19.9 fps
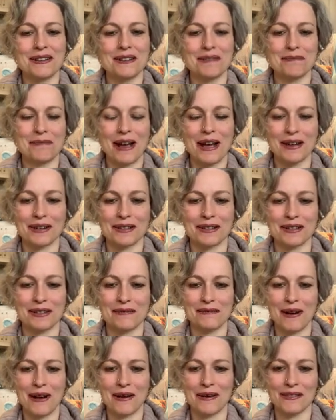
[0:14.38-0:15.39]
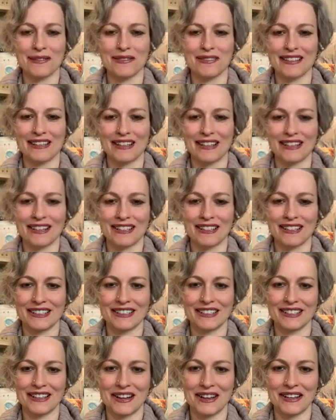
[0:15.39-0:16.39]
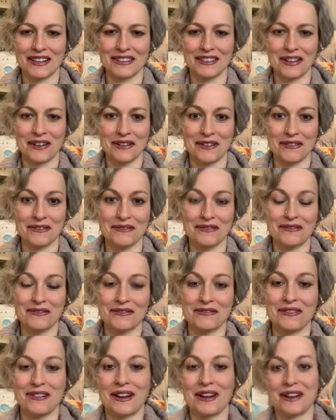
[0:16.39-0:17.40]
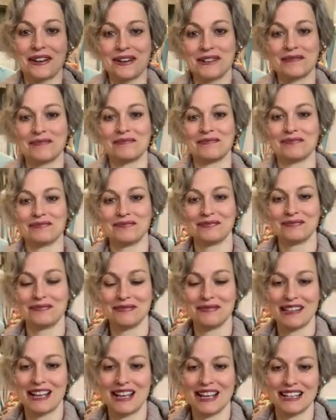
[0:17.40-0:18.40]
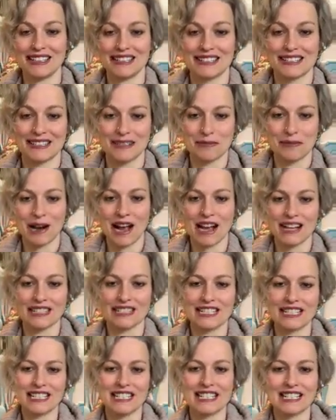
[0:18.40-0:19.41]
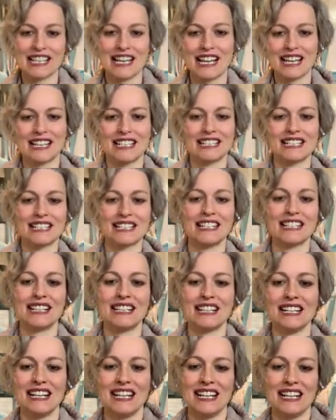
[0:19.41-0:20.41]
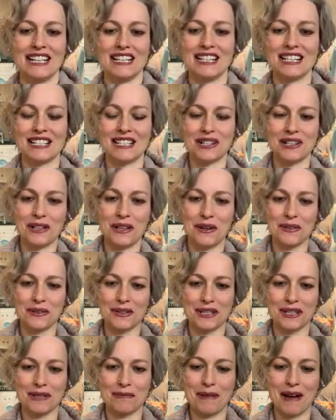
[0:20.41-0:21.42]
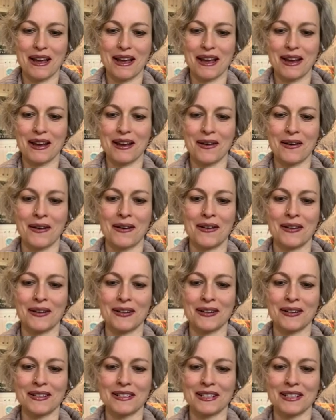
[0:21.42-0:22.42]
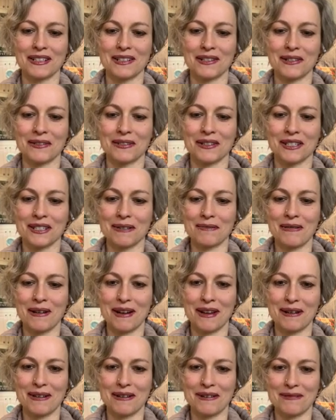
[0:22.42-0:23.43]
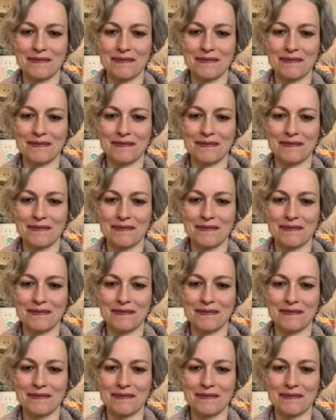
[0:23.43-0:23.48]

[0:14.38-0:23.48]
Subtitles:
passionate about, that I love. And it's a practice that is close to my heart and close to my